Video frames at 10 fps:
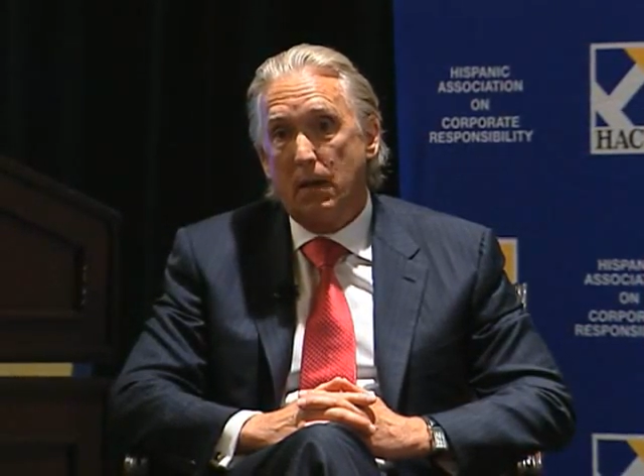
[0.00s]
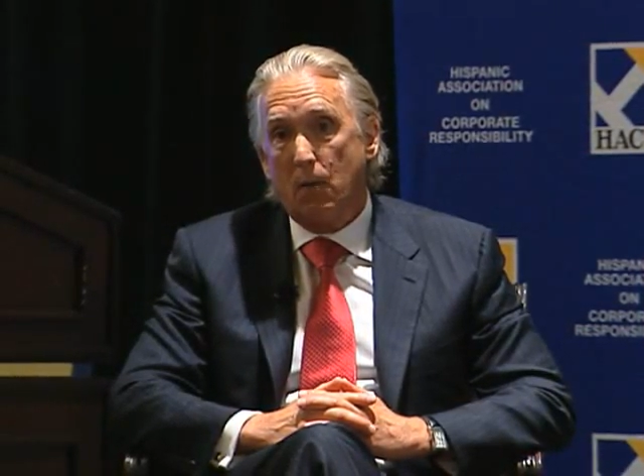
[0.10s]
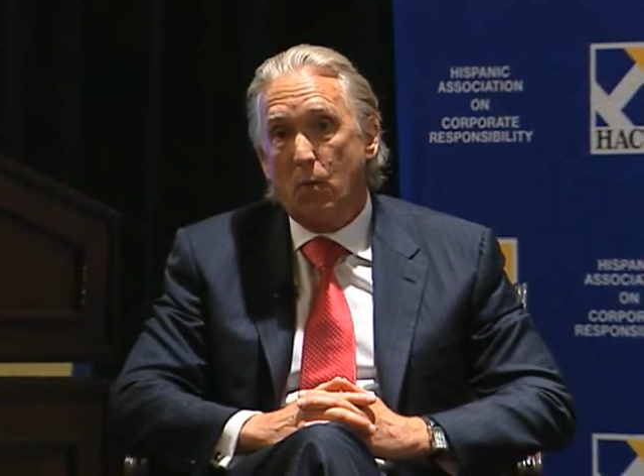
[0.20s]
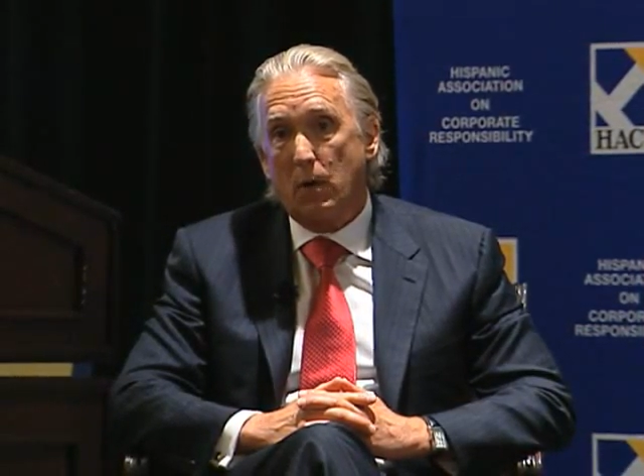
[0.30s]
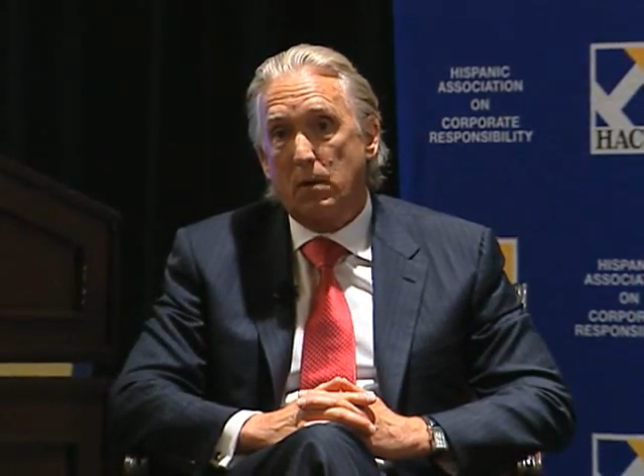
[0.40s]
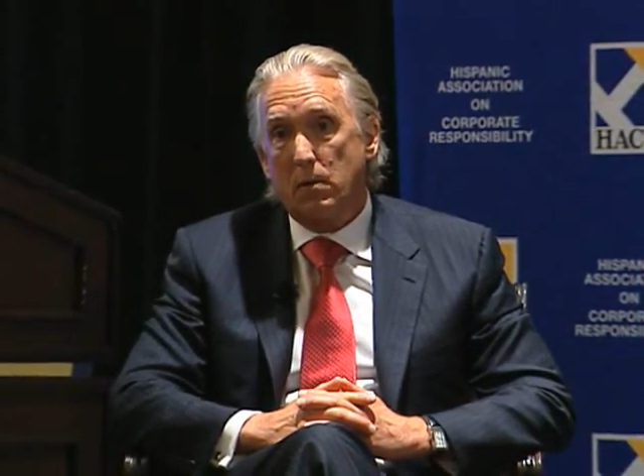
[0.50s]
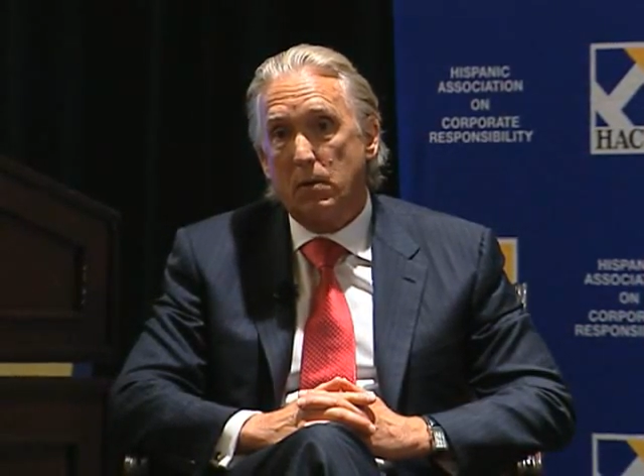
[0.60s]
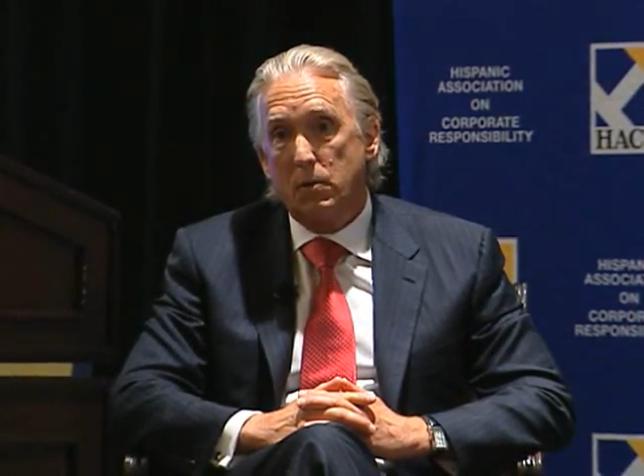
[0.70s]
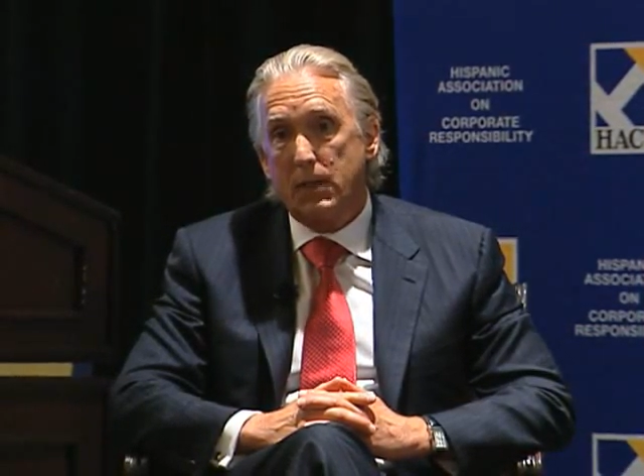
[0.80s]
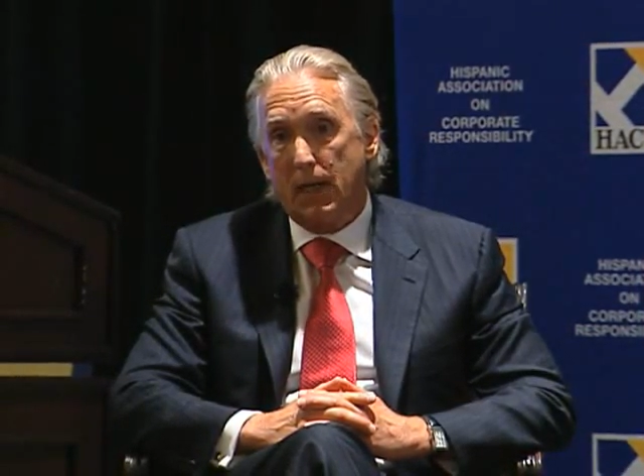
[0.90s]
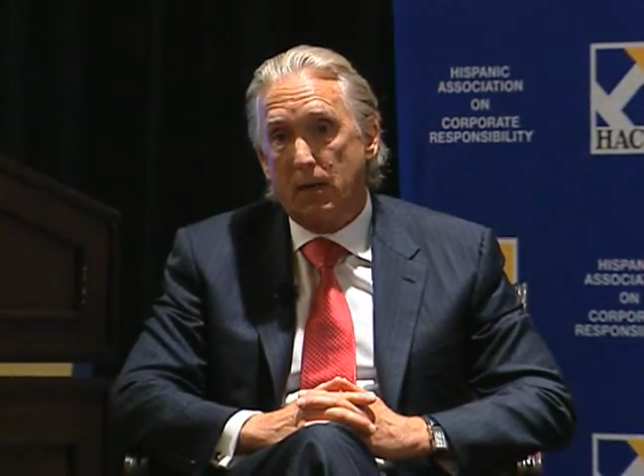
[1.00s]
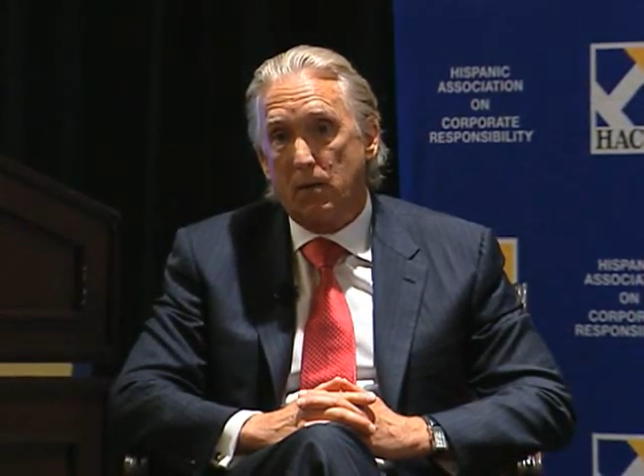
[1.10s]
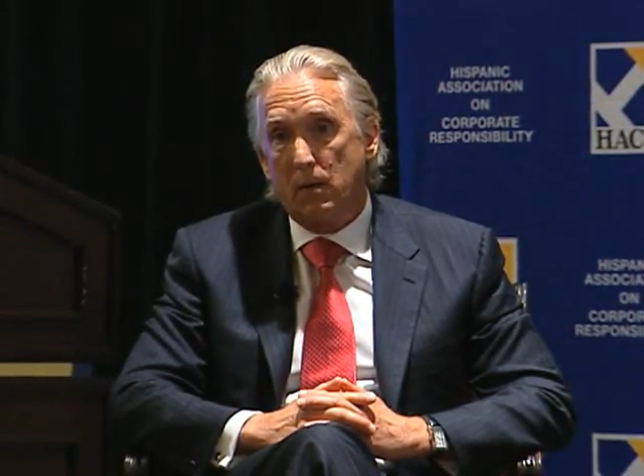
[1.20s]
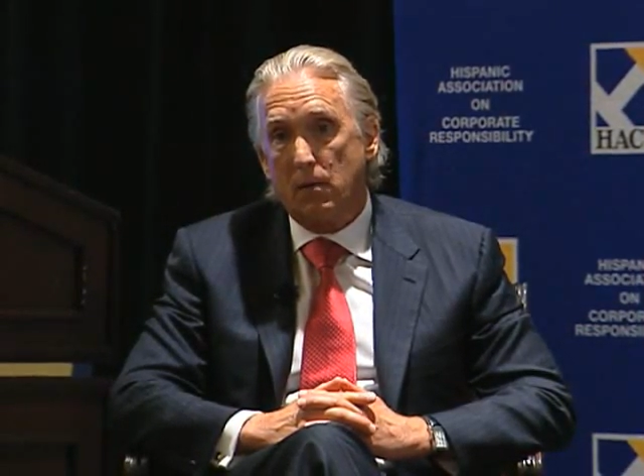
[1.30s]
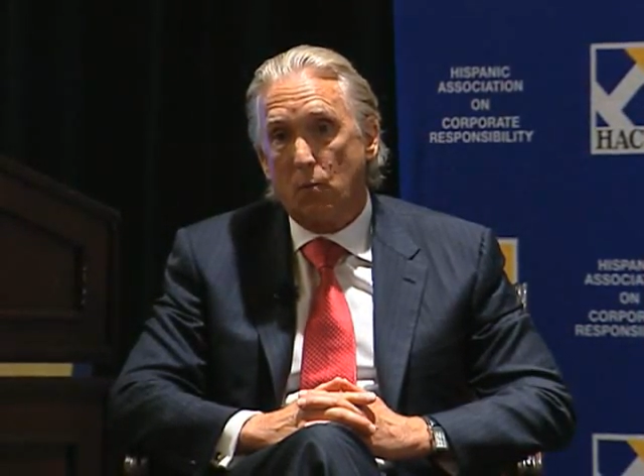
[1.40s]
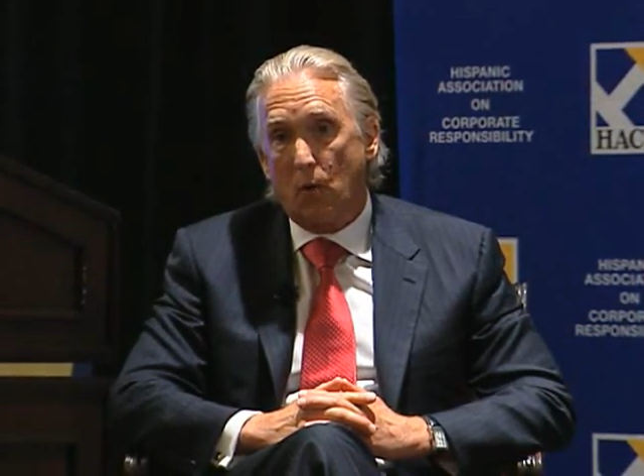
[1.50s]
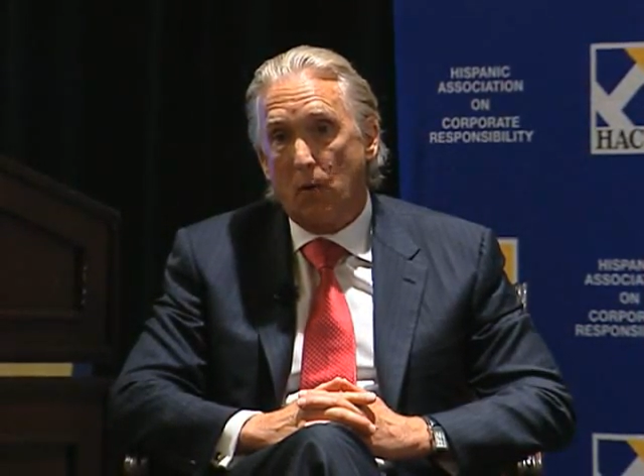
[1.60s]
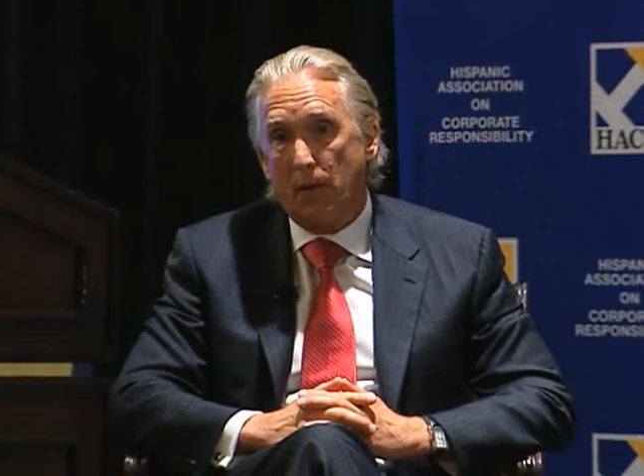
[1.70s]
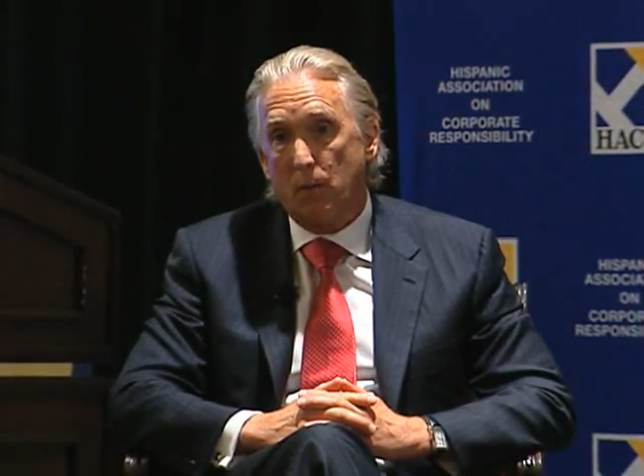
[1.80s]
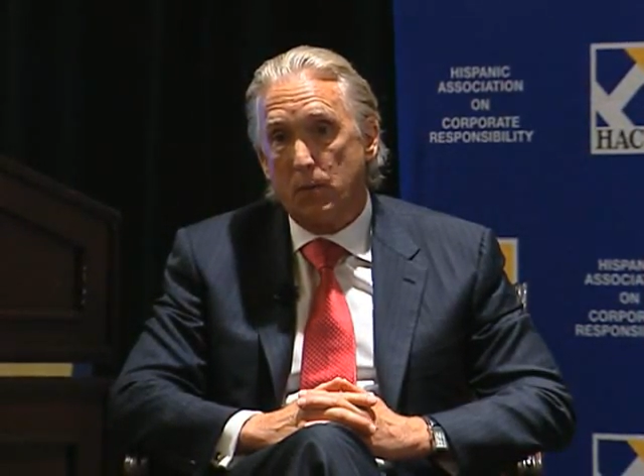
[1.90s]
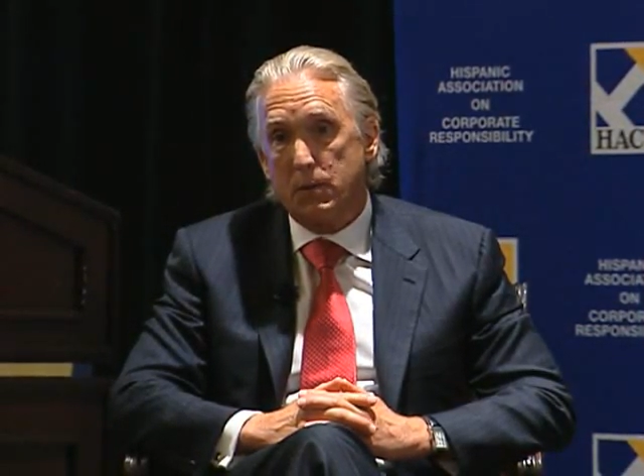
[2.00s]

network news anchor in the world that